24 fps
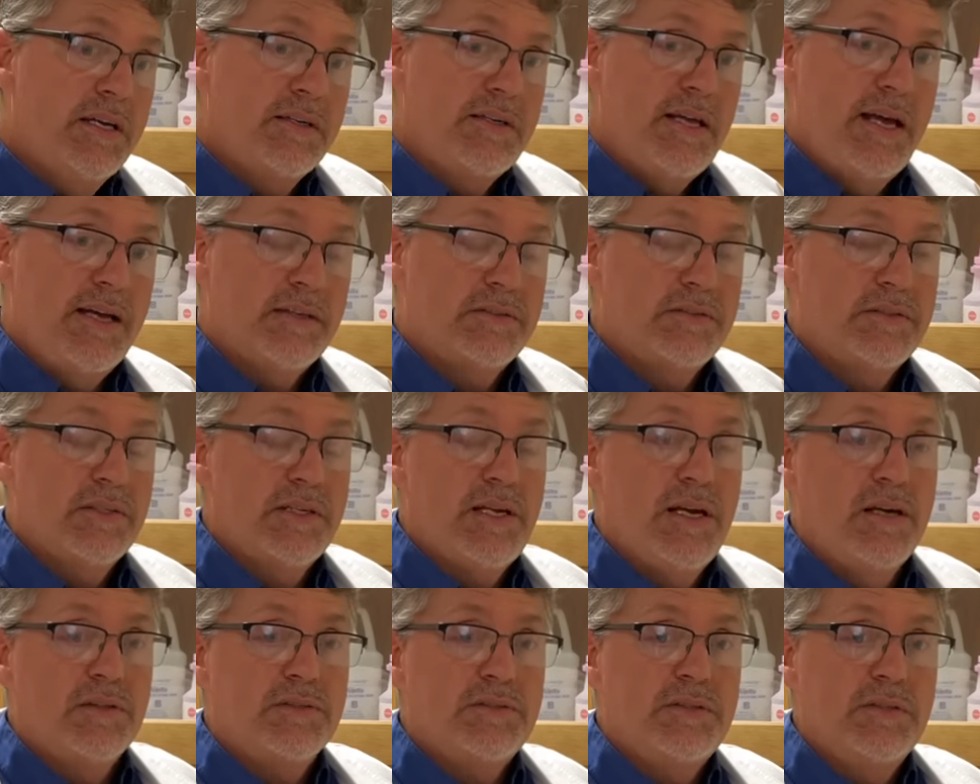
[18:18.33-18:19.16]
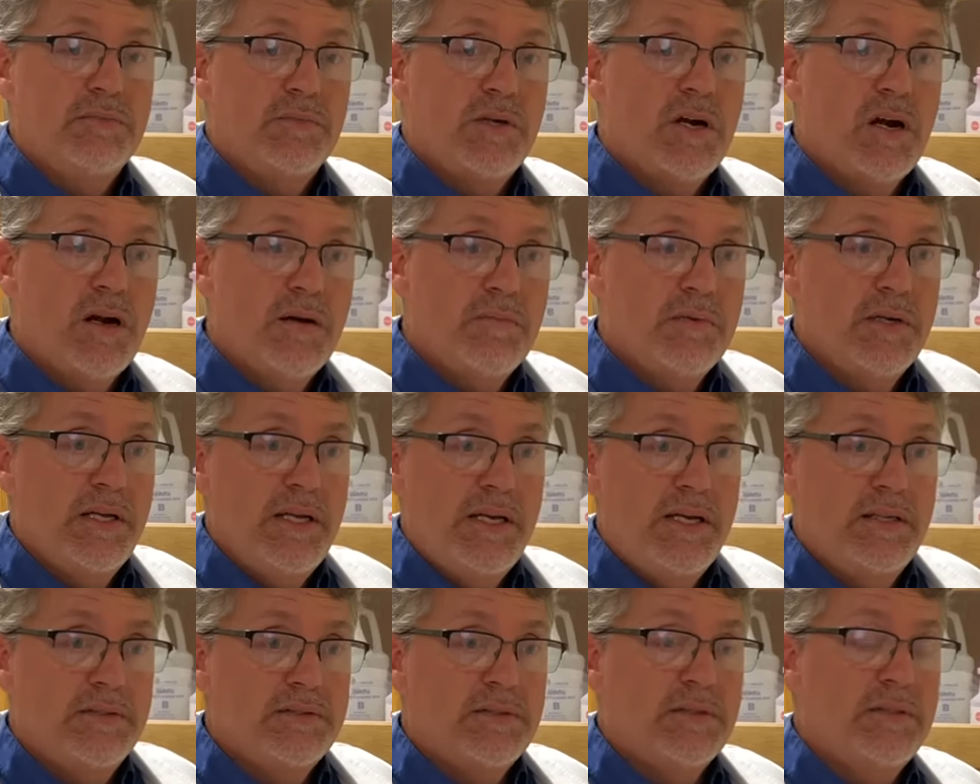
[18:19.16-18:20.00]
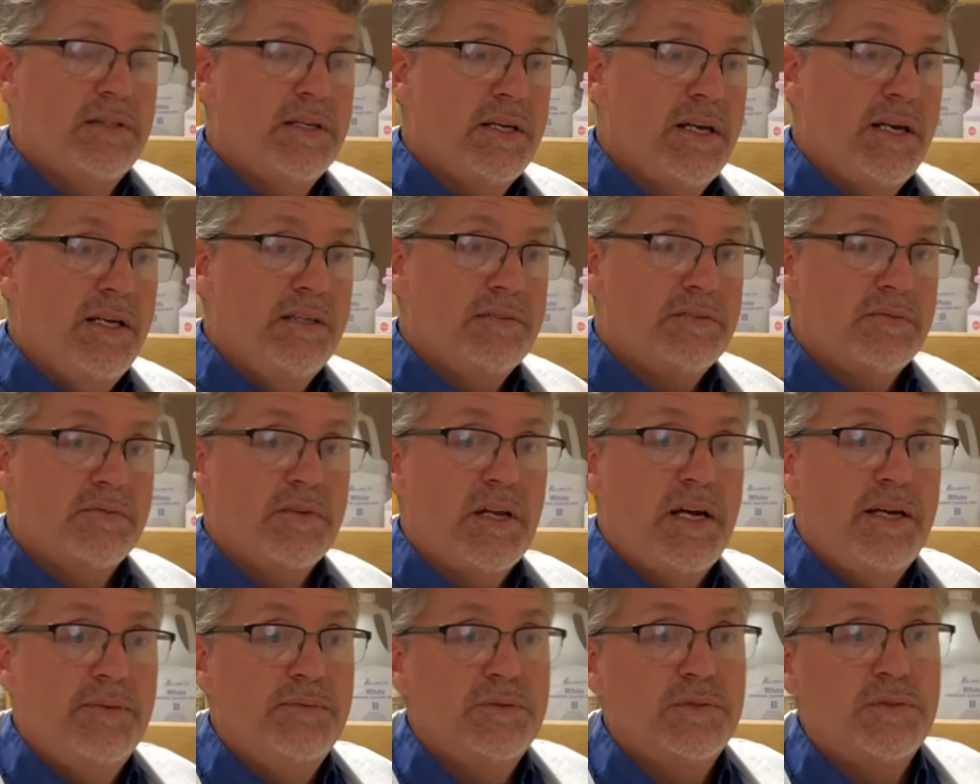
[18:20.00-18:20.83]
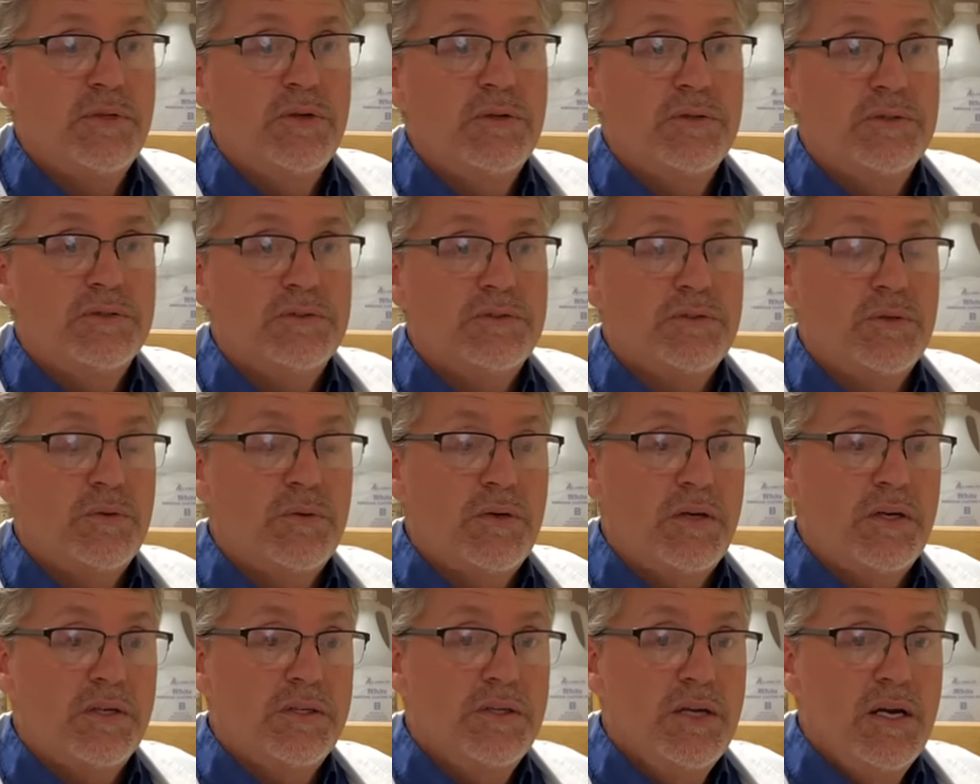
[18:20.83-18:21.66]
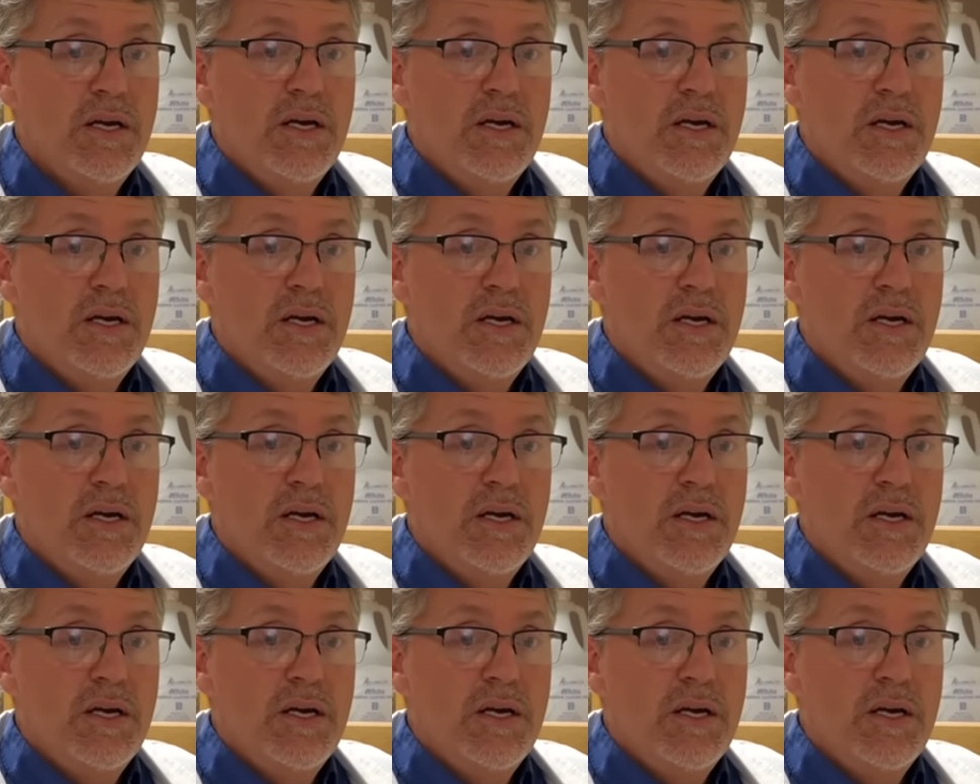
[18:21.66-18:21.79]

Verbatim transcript: attacks the calcium carbonate, as in the case of limestone and so on,